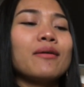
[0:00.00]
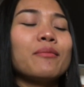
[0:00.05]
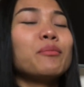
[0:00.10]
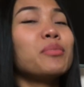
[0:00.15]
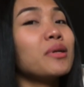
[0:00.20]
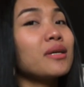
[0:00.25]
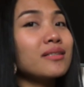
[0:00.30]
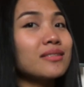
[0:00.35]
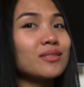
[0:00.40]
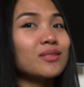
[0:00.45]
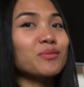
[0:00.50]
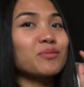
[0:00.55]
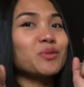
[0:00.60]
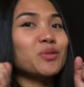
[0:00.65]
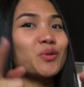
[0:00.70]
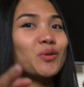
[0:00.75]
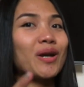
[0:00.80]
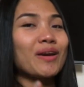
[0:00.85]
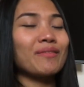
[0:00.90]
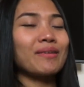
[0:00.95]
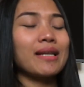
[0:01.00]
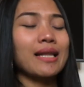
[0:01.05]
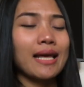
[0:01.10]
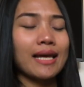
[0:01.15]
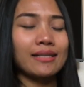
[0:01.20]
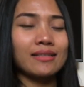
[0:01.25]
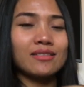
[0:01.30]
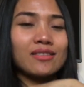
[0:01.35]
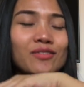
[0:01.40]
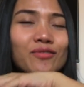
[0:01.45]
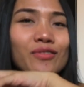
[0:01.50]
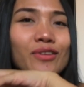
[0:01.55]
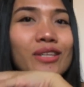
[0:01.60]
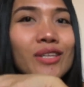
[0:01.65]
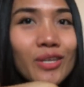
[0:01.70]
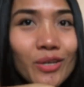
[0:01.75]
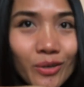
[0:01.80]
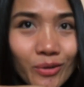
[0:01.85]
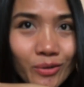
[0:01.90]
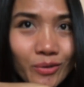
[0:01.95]
please subscribe and like this
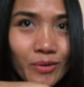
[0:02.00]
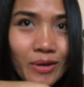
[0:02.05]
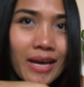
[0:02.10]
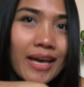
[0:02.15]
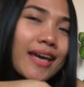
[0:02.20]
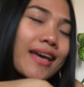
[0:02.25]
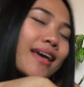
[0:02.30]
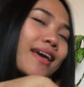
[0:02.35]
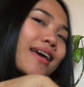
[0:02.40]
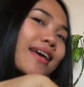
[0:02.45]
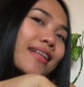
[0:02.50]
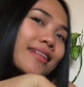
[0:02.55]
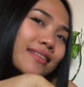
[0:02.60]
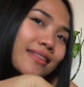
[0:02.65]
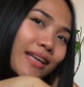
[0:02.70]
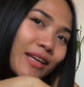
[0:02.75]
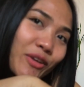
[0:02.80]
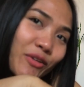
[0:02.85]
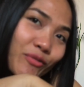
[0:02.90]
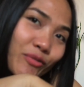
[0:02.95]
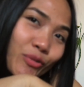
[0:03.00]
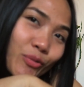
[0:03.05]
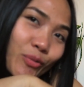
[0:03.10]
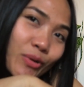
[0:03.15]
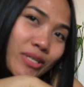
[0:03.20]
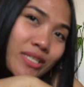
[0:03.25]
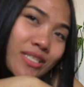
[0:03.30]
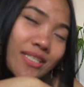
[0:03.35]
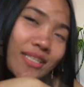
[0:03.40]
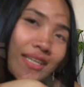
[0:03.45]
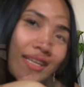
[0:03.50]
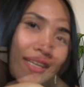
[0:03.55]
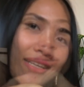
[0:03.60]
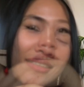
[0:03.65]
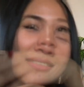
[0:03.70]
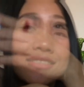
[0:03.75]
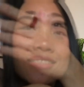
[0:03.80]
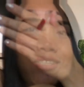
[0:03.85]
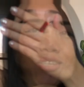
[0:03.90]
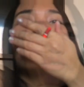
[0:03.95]
video, and thank you for watching. See you on my next